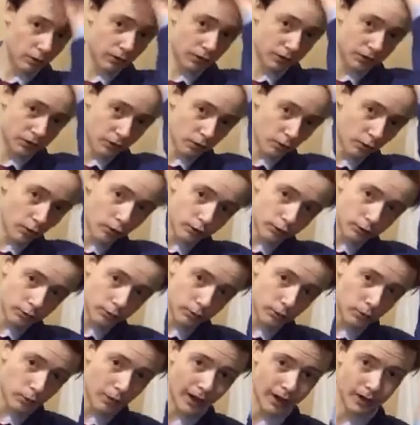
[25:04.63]
It's still got some
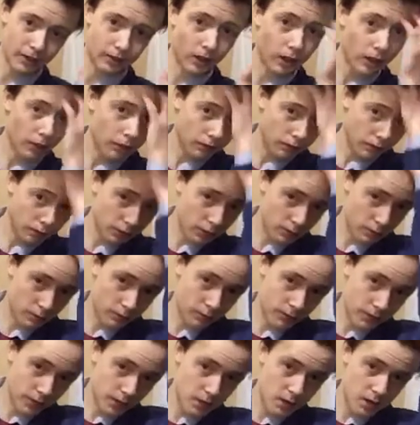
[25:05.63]
of the wax left from
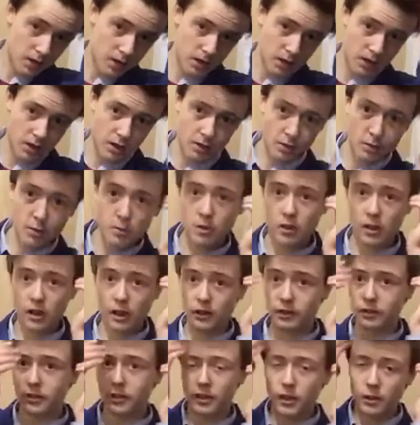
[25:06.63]

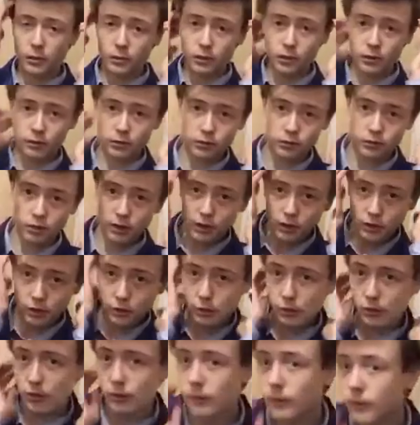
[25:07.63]
last night when I was trying to do it.